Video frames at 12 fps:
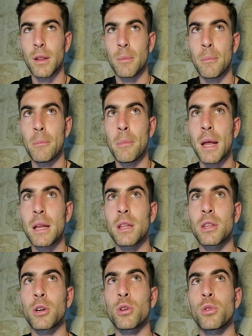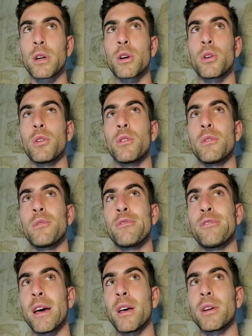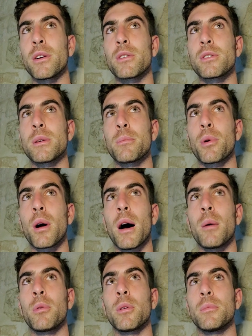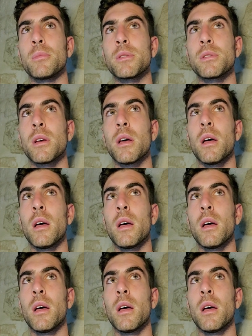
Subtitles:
many of the critical failures and problems